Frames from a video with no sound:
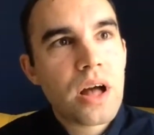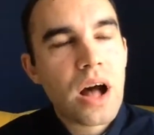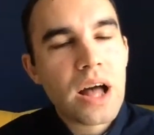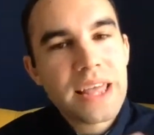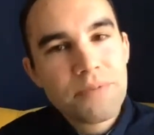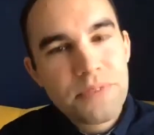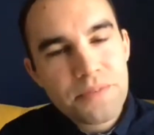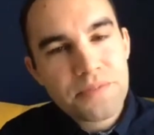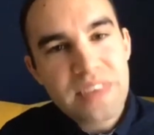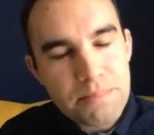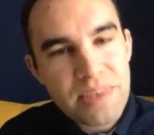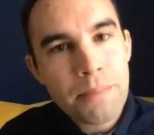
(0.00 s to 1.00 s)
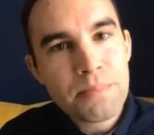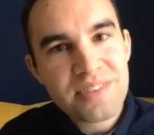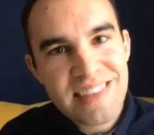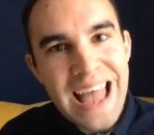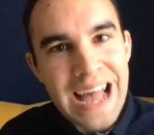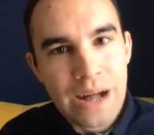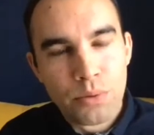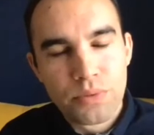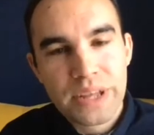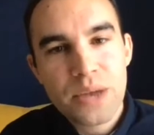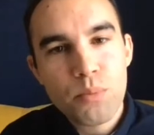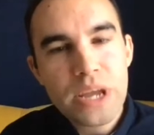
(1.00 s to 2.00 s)
if September's down,
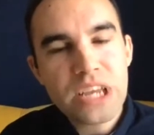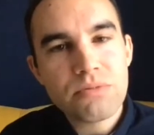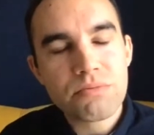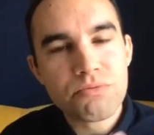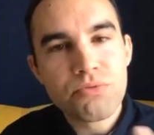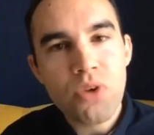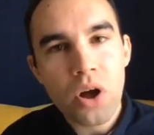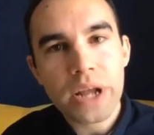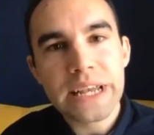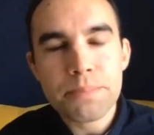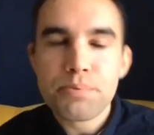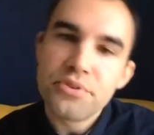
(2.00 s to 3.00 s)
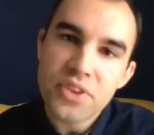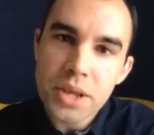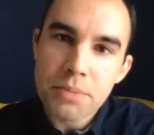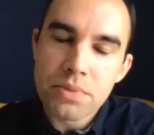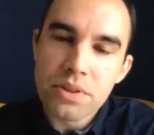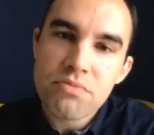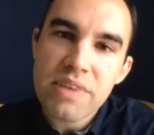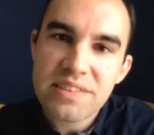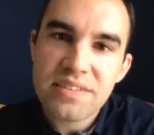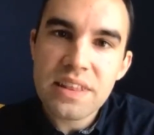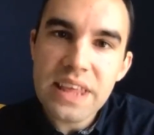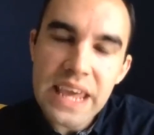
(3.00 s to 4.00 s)
can we rightly presume that the rest
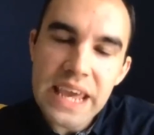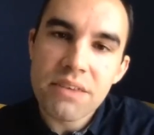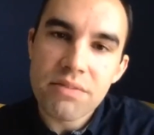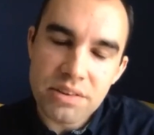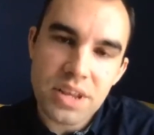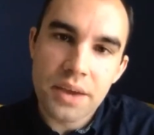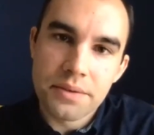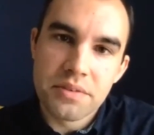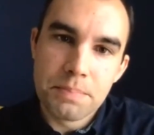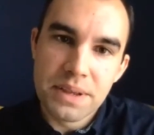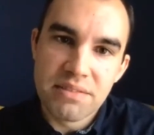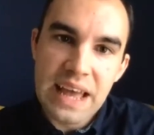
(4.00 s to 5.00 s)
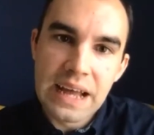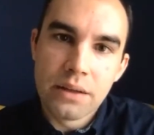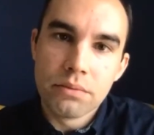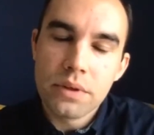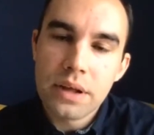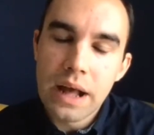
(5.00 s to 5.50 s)
of the year is going to be down?